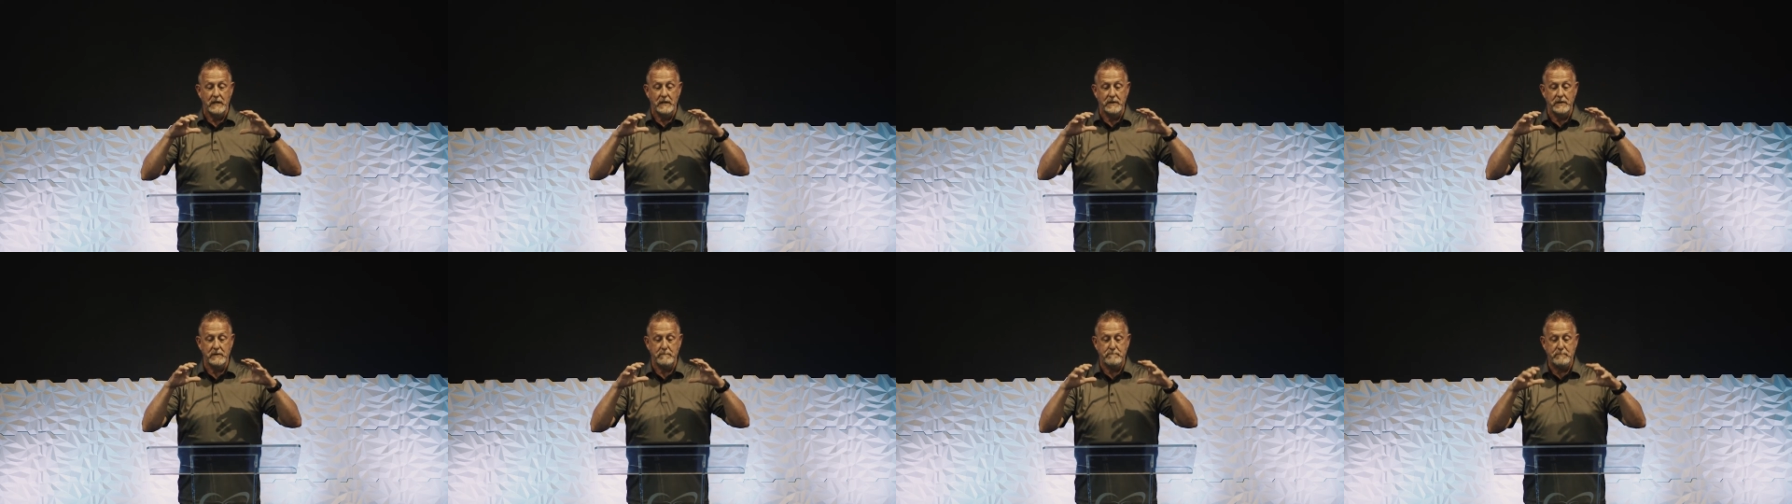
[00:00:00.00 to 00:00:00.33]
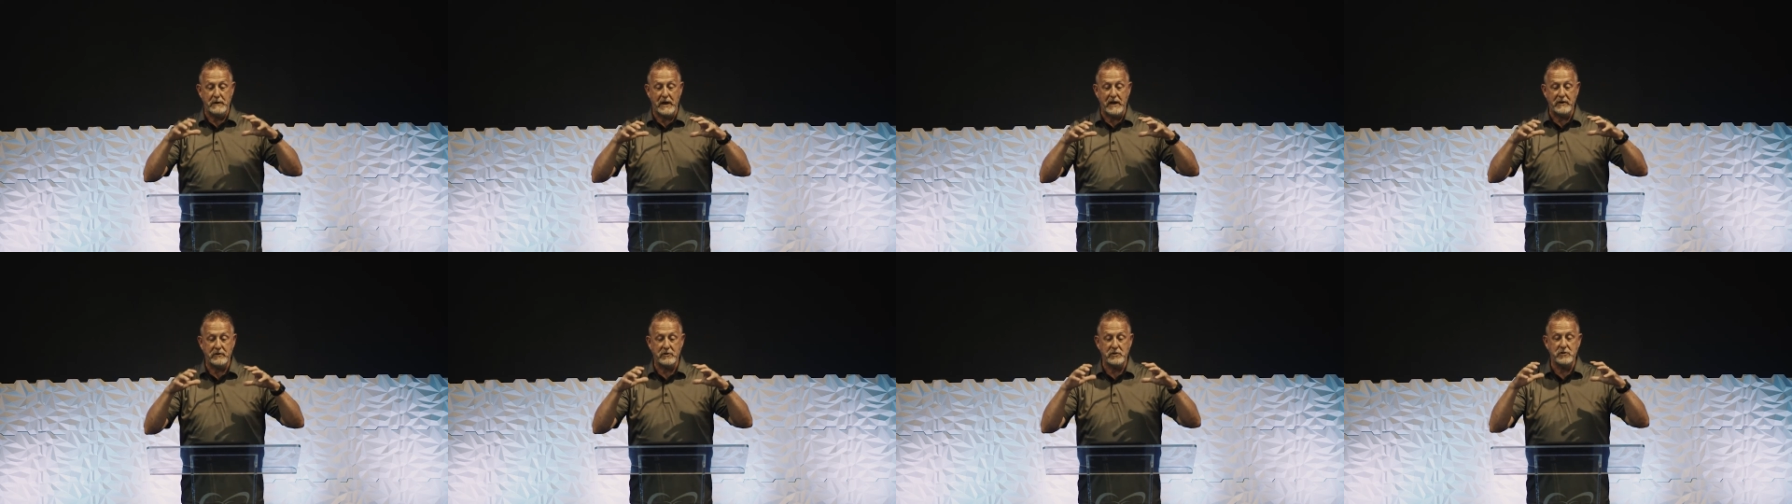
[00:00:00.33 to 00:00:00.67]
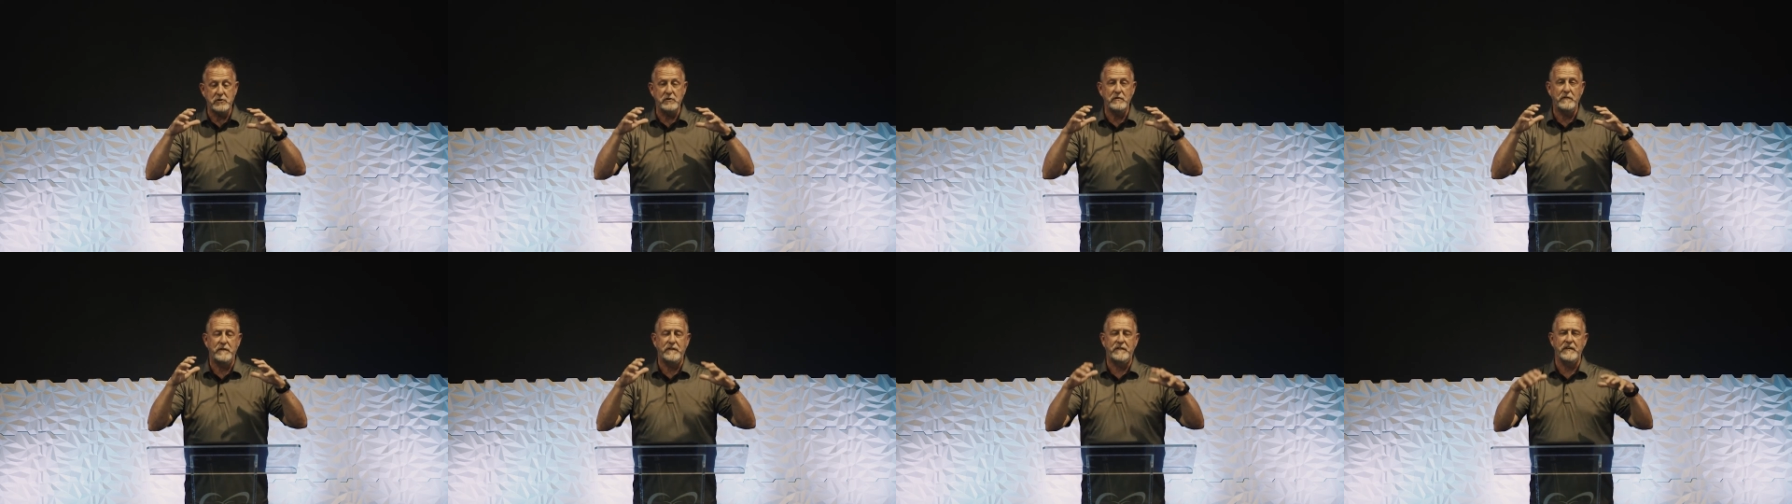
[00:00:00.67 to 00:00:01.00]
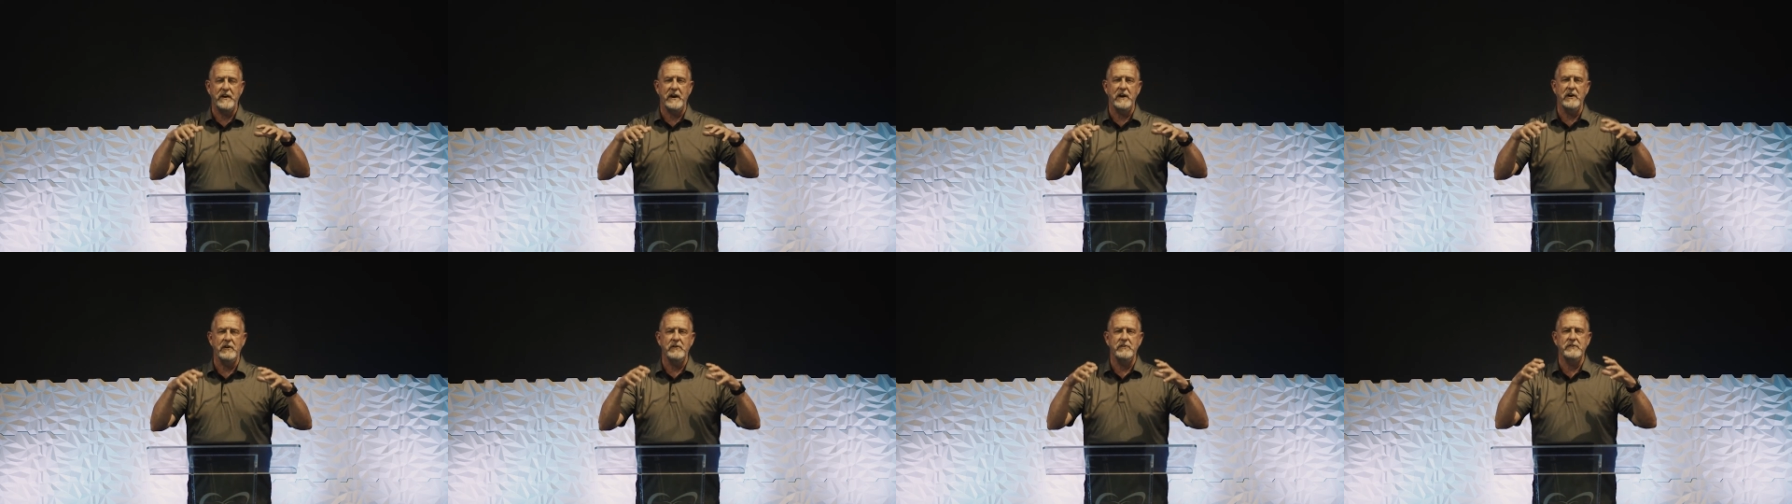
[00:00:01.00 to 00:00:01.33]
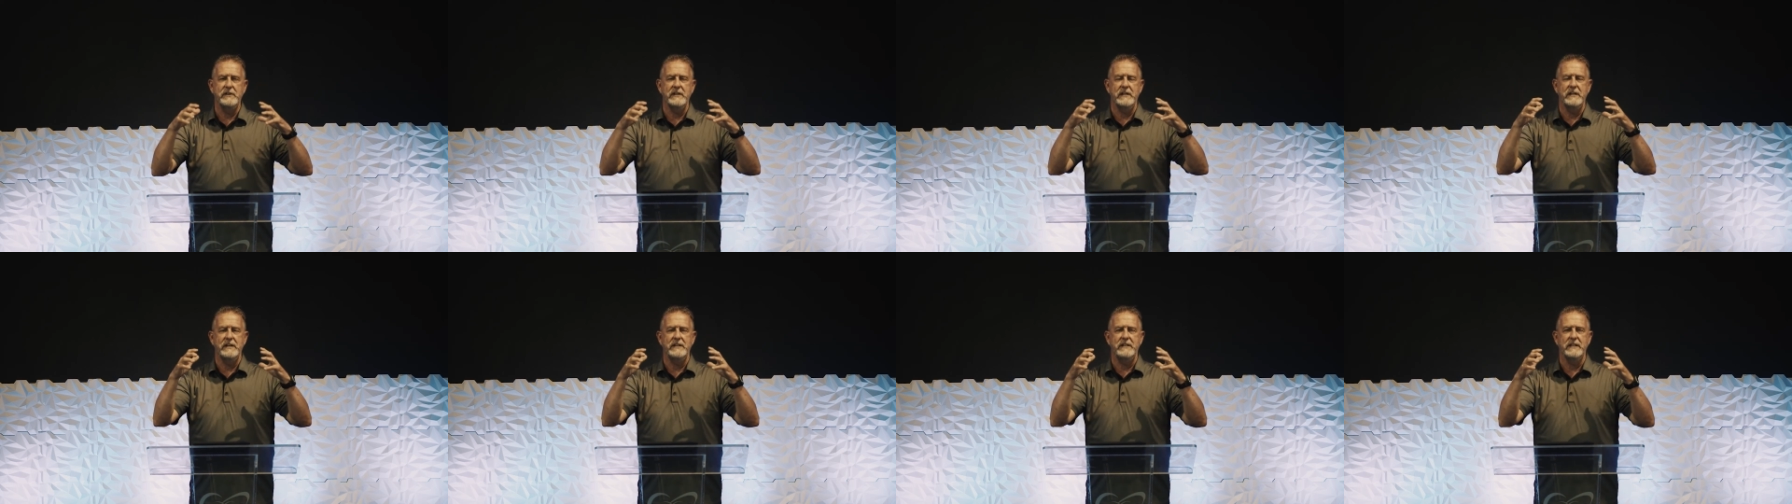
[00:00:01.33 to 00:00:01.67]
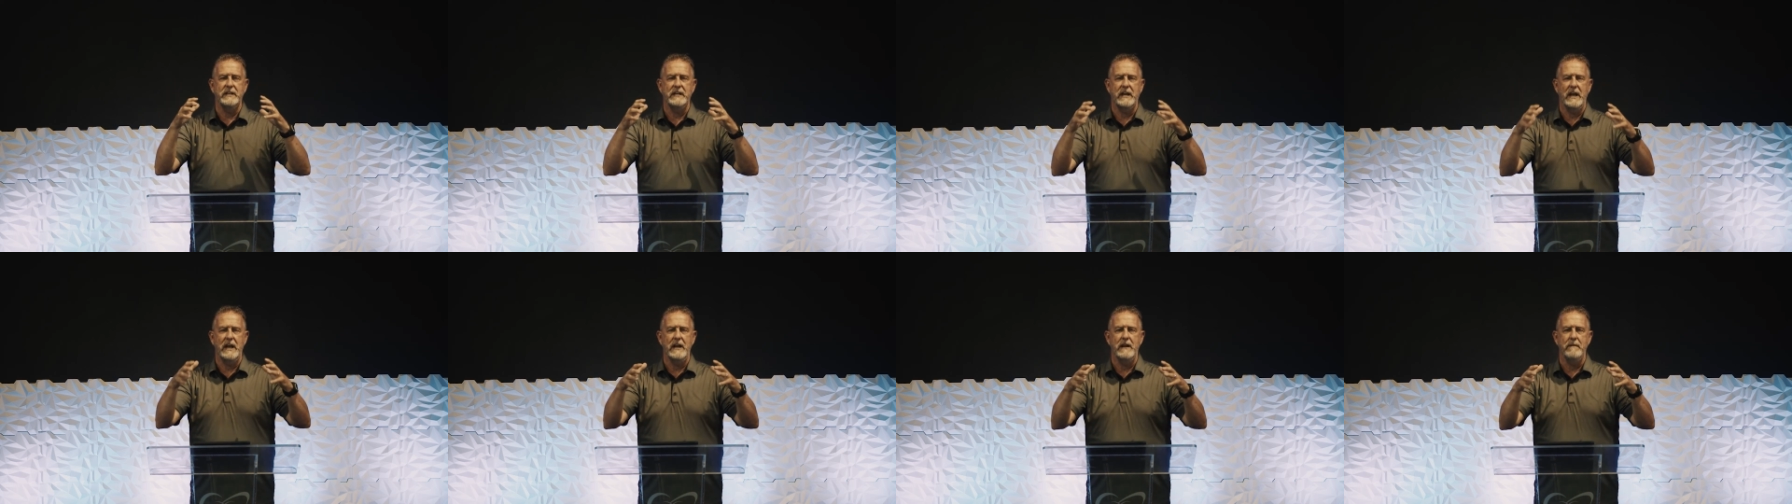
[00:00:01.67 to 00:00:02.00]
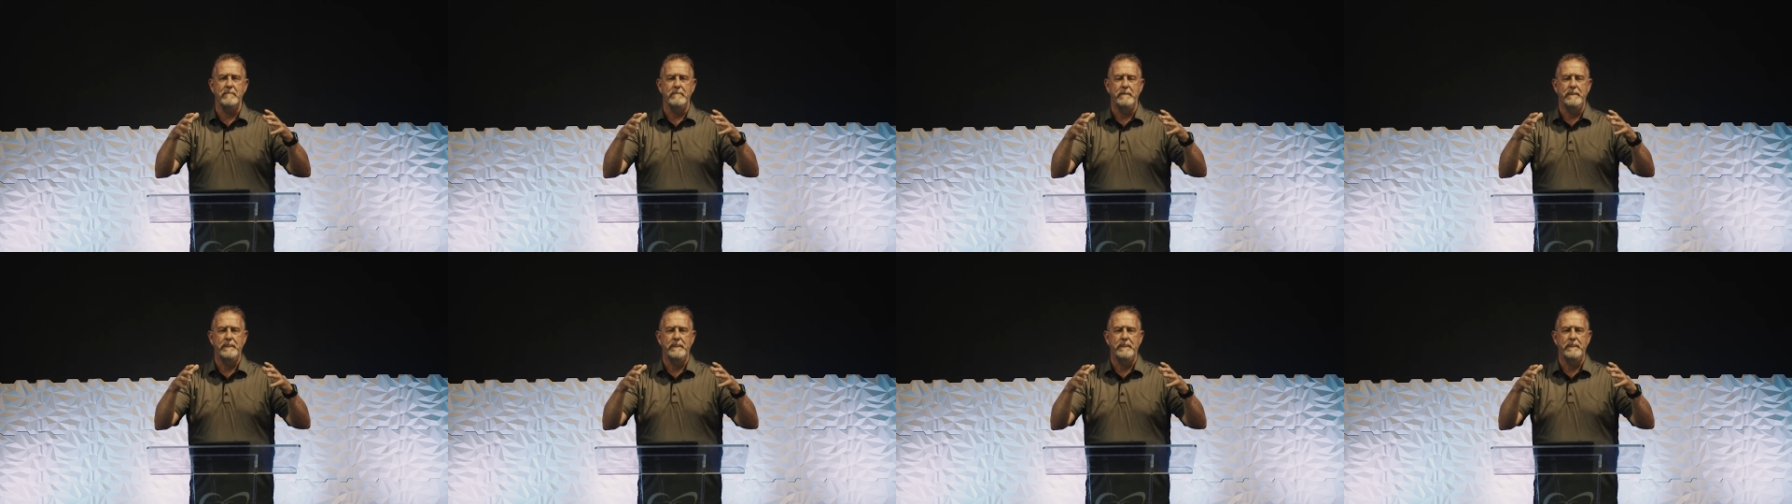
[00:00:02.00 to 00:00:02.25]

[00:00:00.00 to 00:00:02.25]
the better you fared in the game.